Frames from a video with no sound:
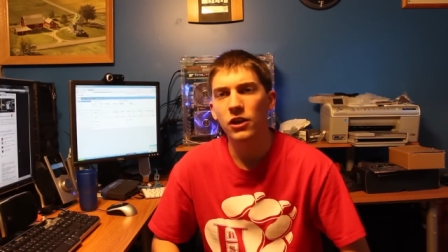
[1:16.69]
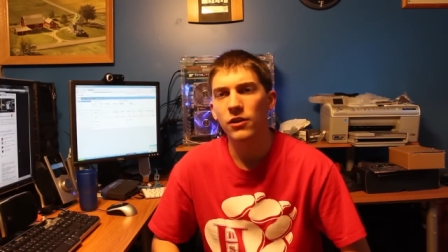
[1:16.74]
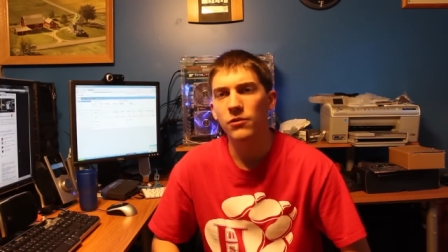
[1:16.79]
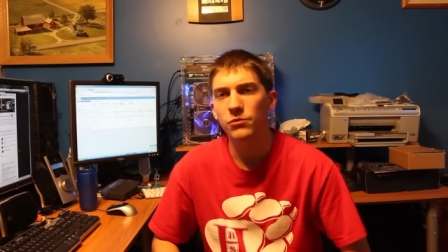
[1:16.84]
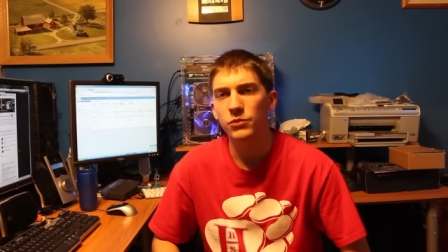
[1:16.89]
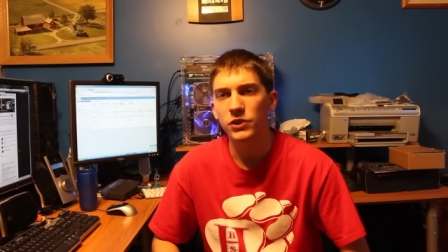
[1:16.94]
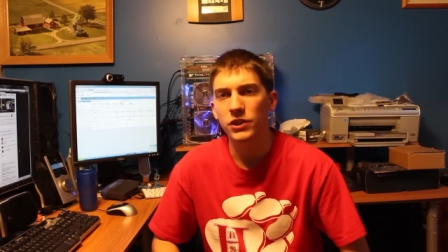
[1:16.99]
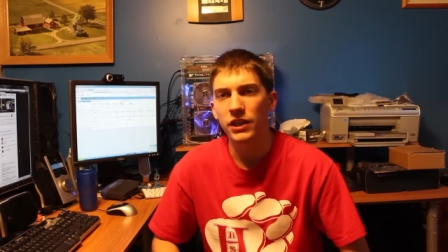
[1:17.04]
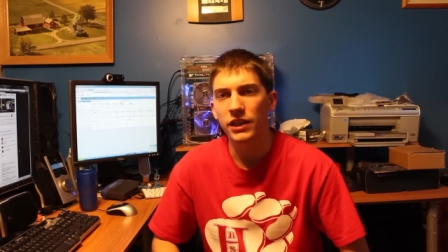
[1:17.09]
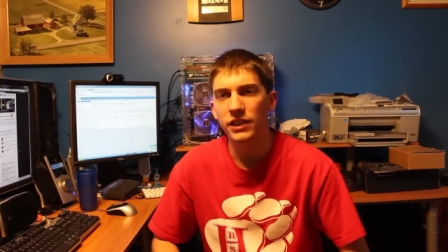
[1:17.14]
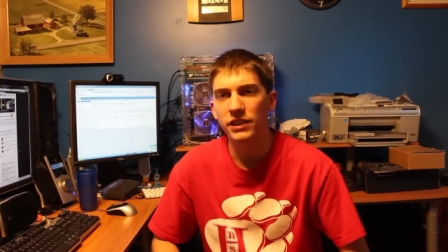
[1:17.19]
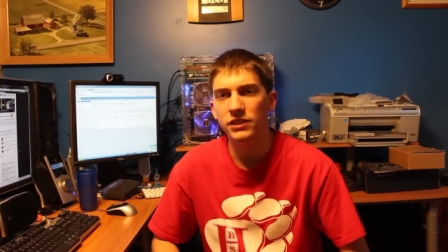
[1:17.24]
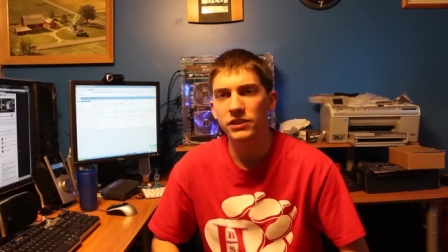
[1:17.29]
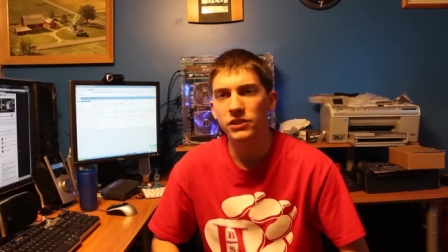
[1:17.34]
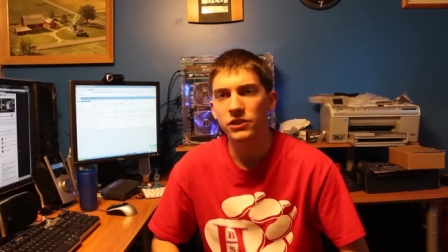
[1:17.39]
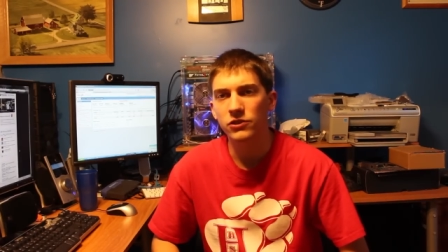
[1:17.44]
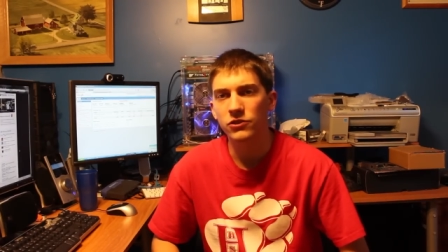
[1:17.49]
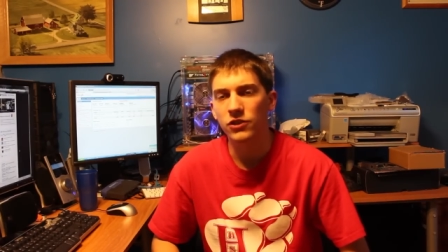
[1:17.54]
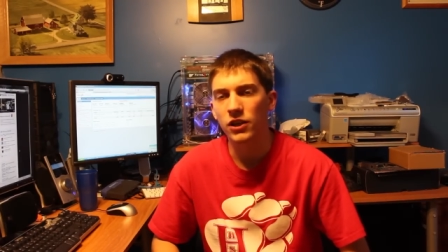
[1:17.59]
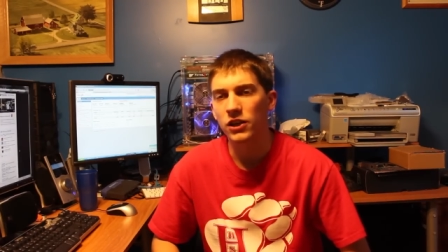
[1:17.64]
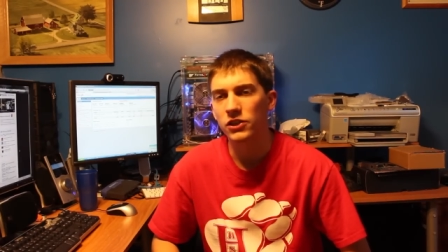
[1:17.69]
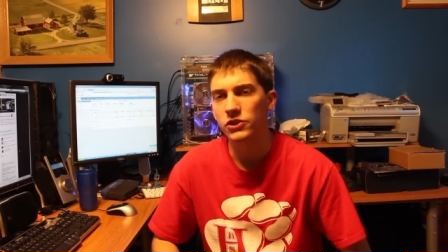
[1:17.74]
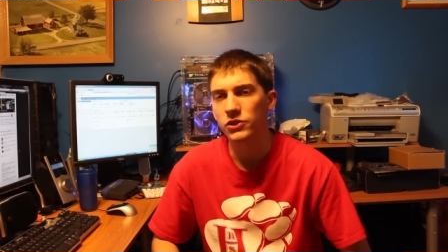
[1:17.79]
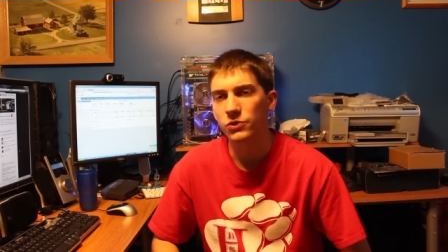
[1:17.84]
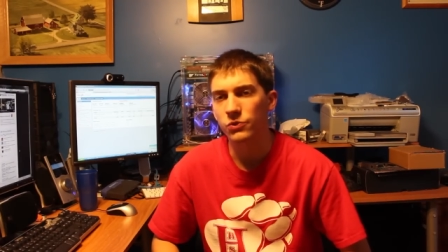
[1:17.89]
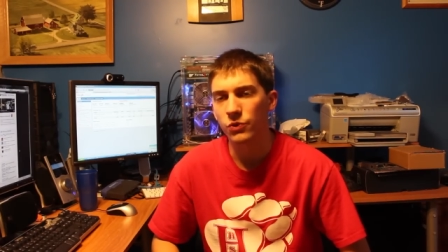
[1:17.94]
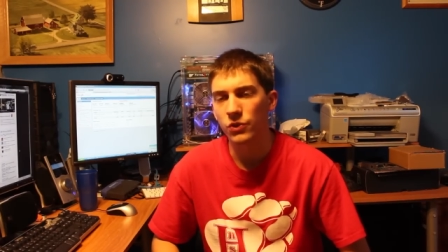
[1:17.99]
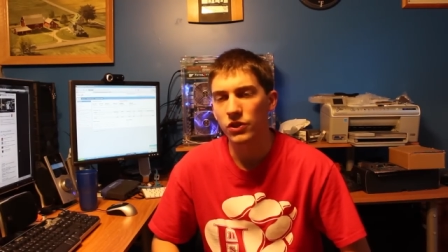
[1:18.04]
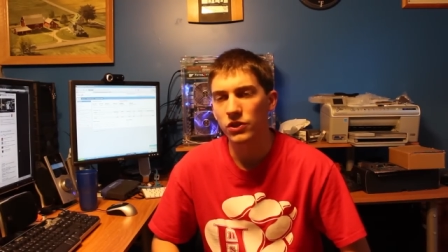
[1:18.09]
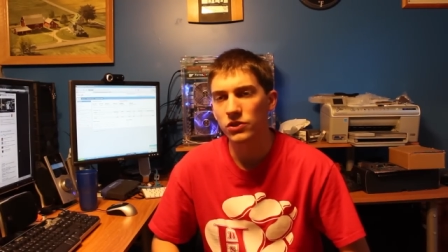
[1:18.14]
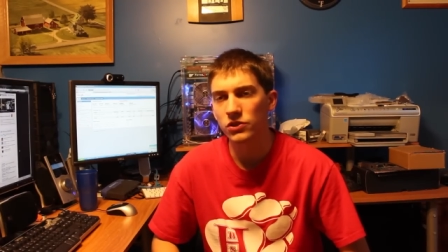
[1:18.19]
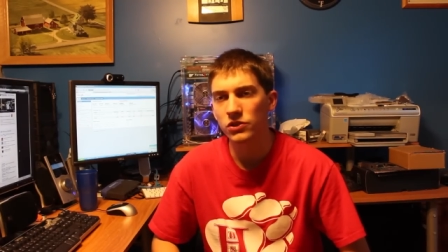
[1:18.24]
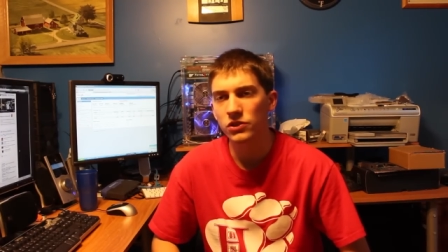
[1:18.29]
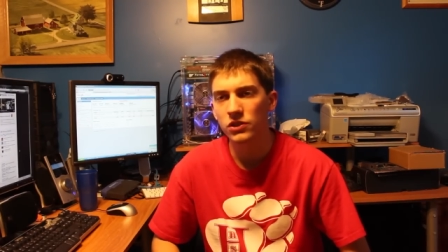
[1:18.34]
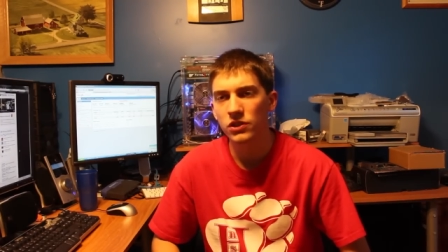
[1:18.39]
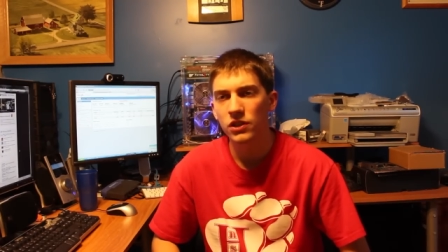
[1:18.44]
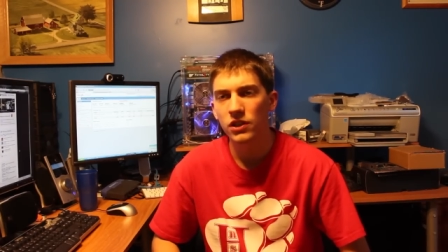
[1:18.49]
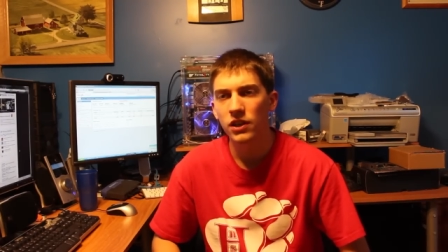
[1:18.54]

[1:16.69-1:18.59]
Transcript: on planes across the world